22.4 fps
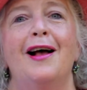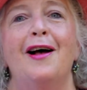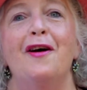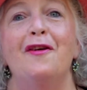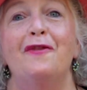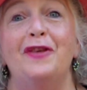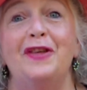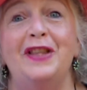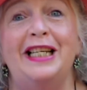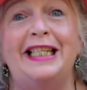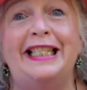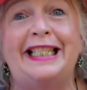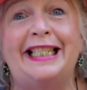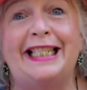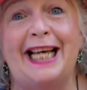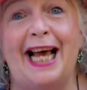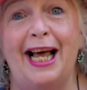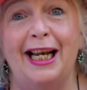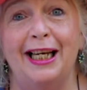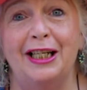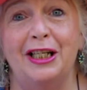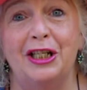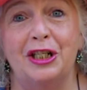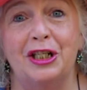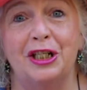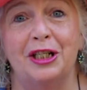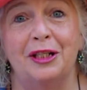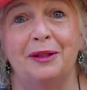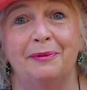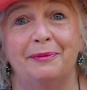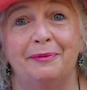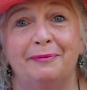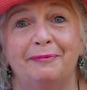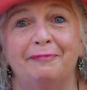For this challenge,
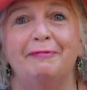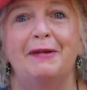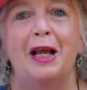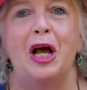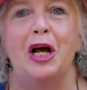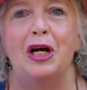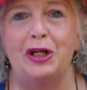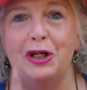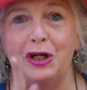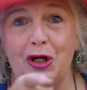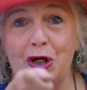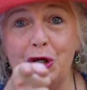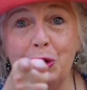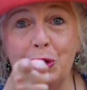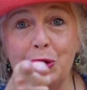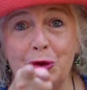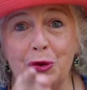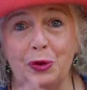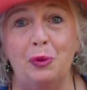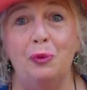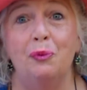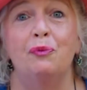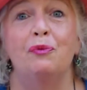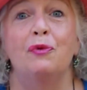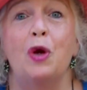do you